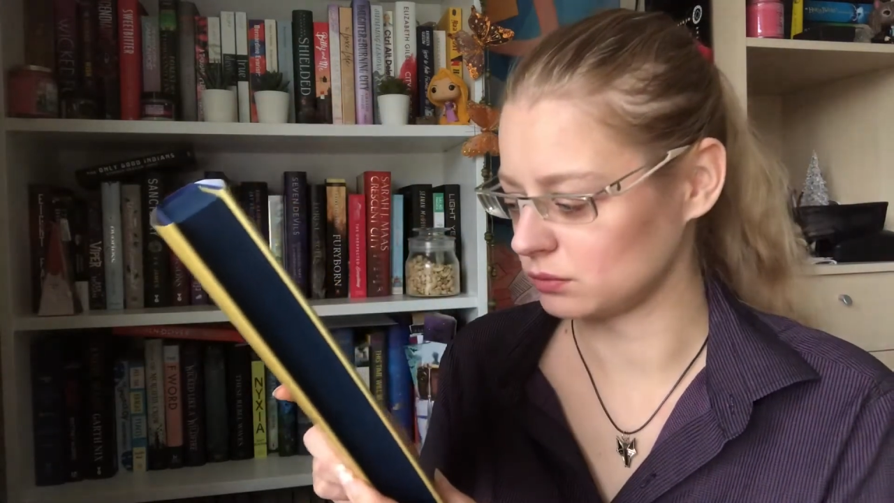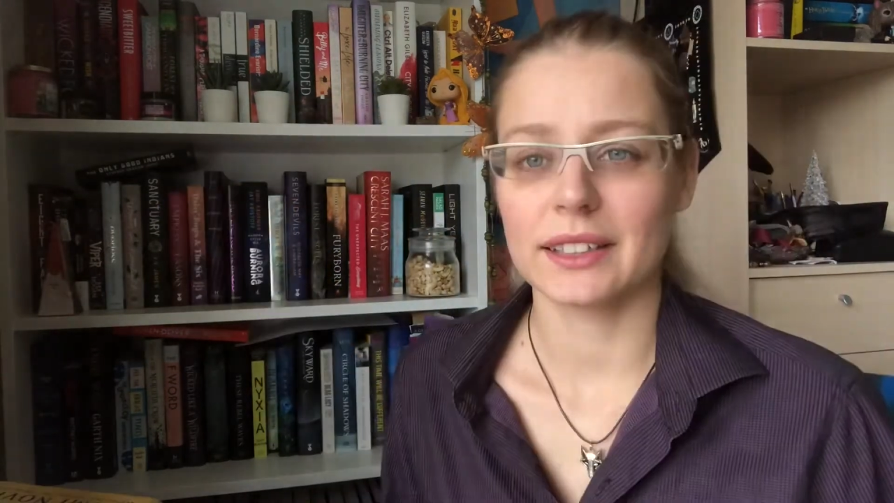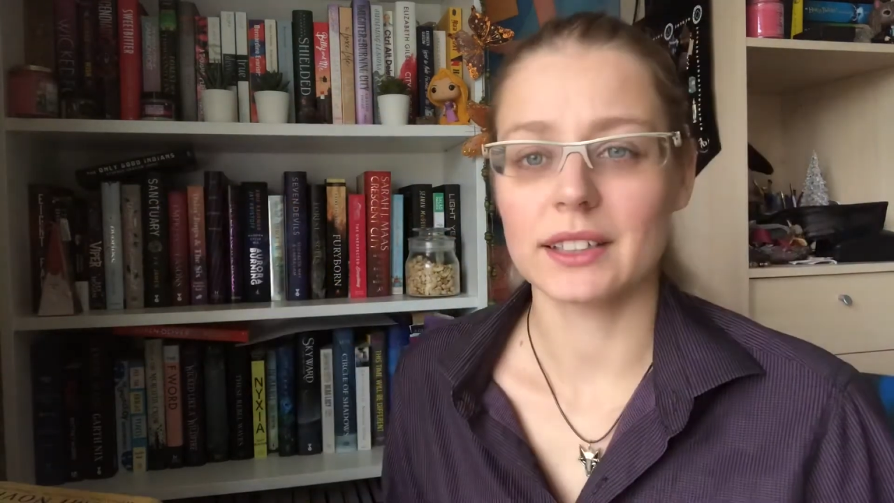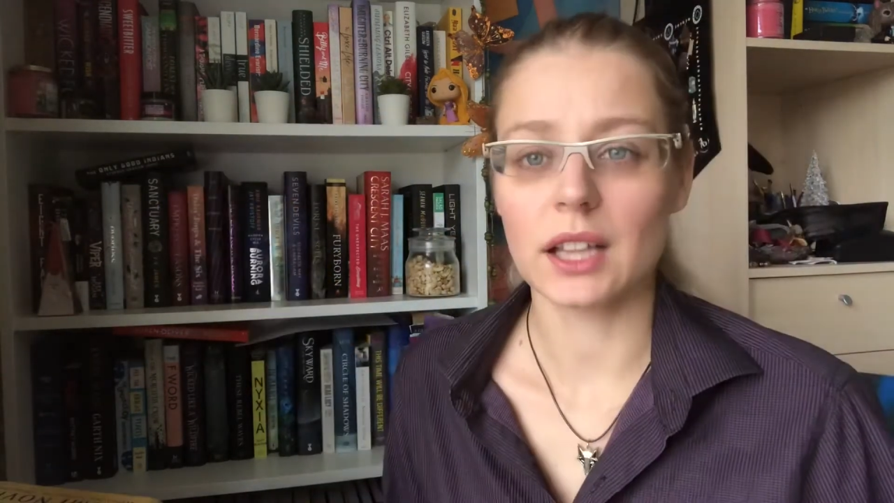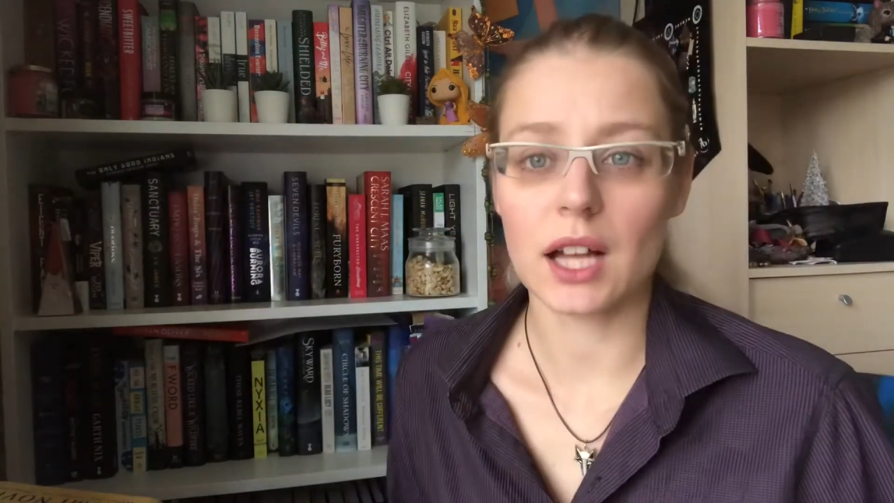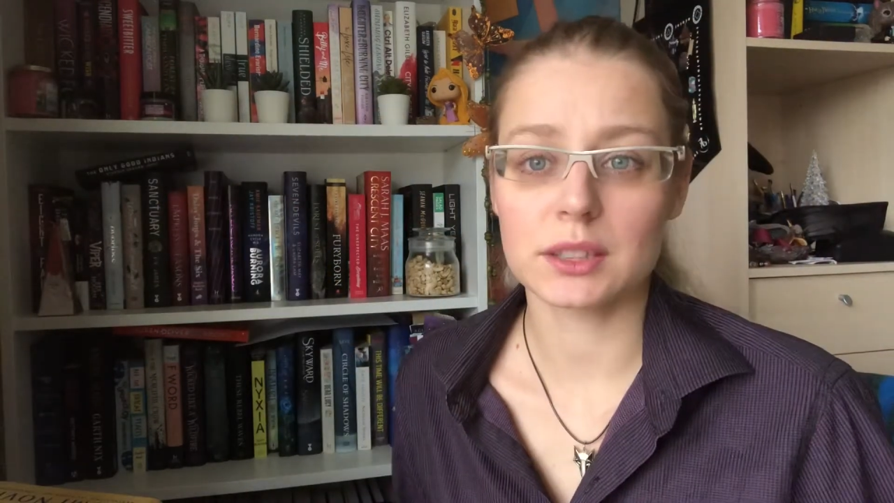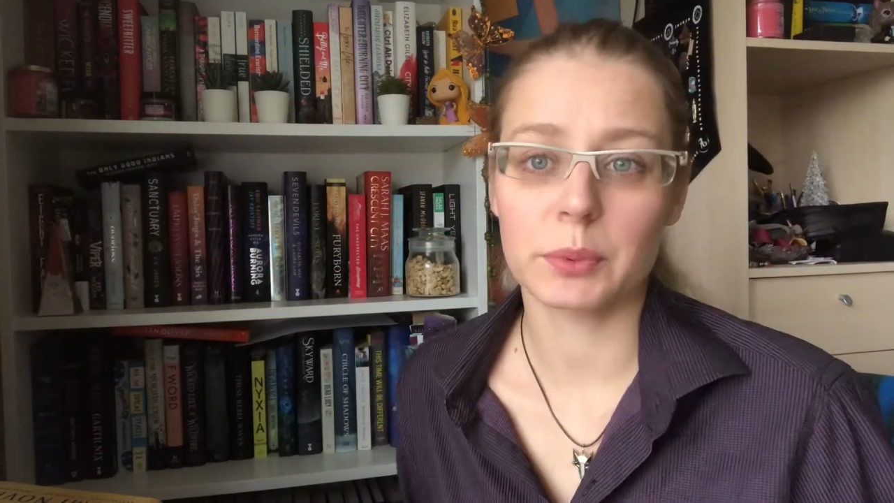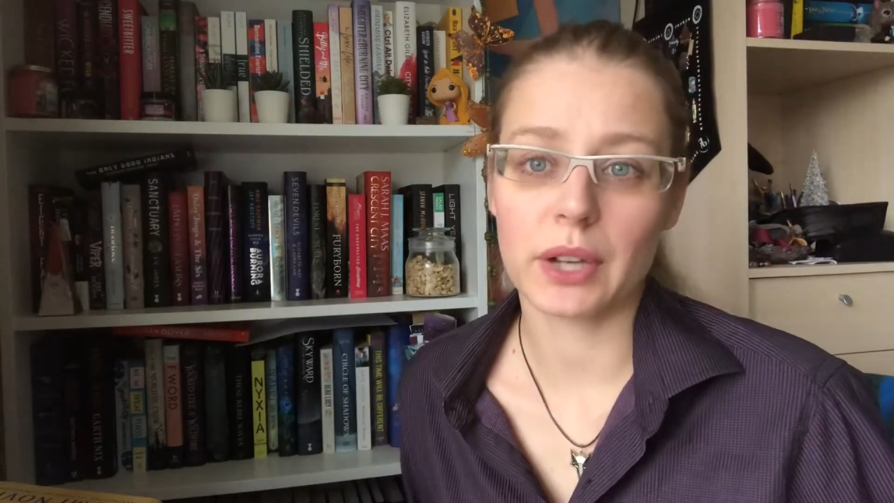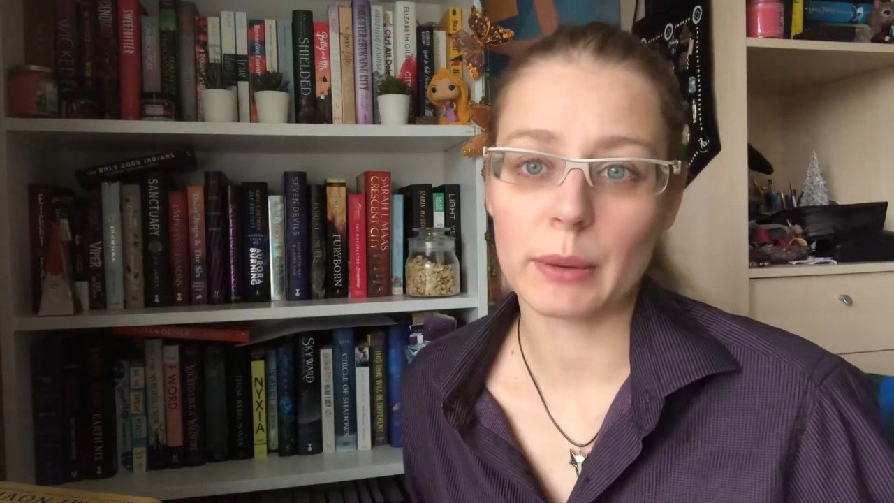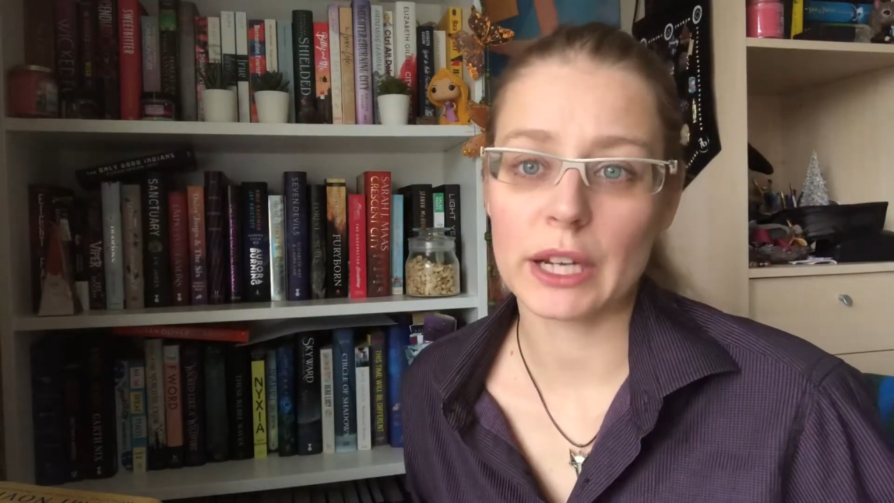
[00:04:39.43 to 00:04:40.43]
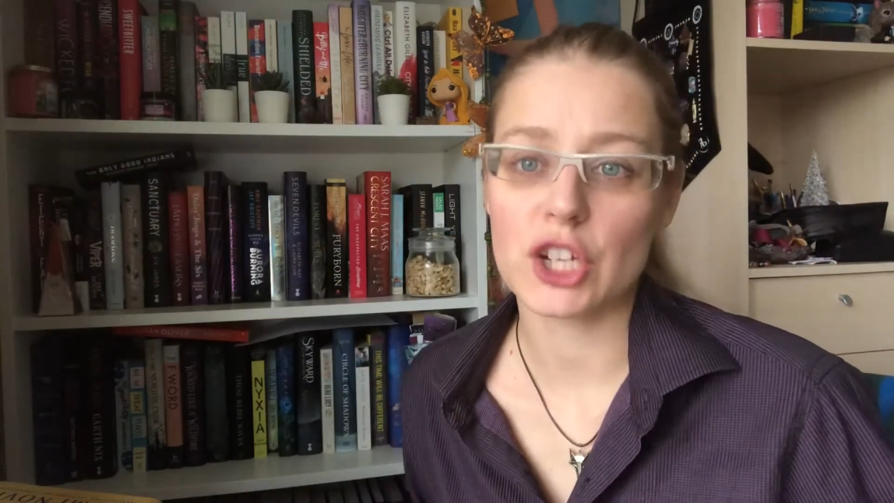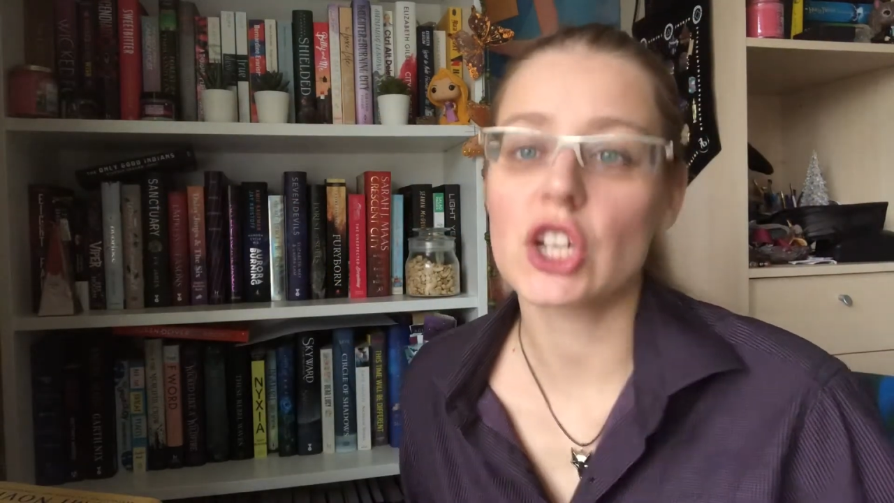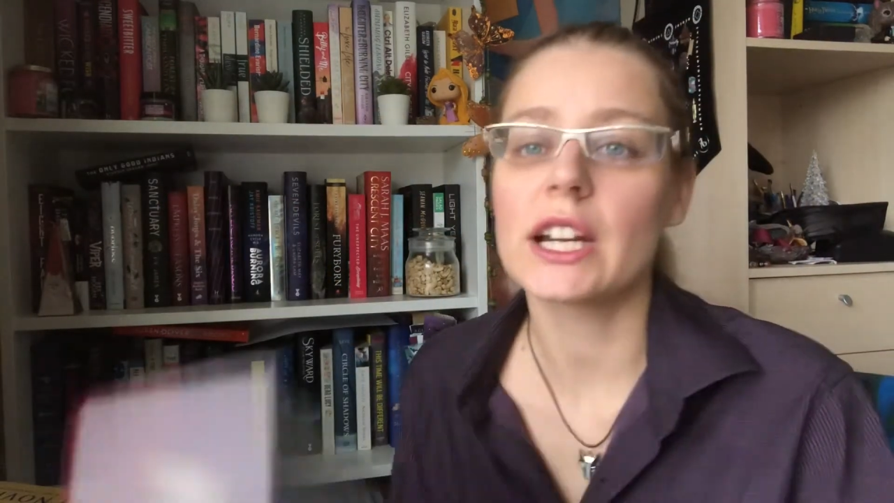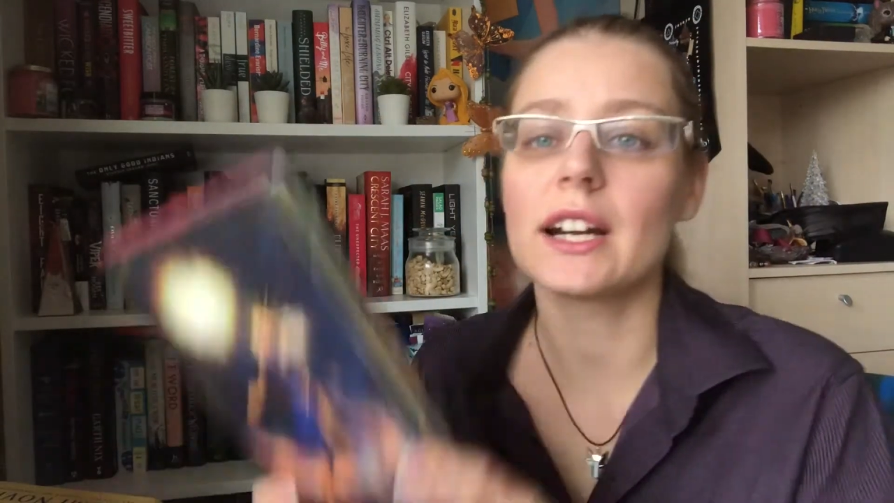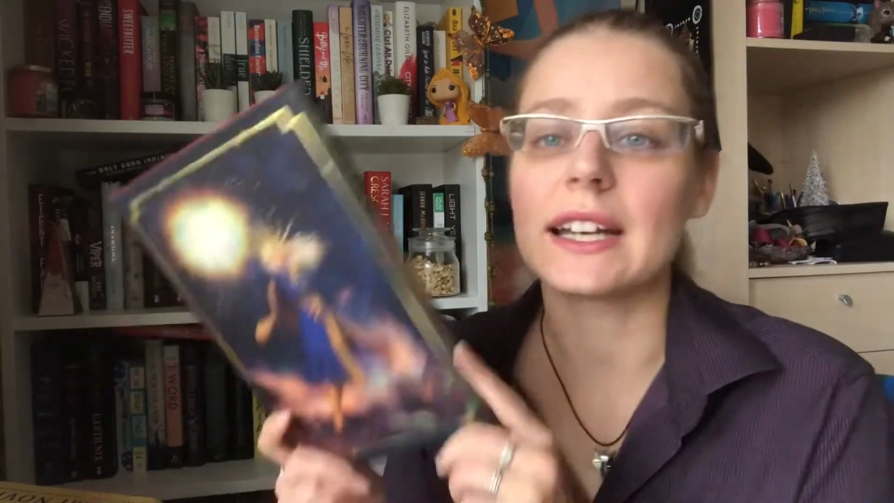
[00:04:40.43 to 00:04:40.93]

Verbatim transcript: And the last book I'm gonna share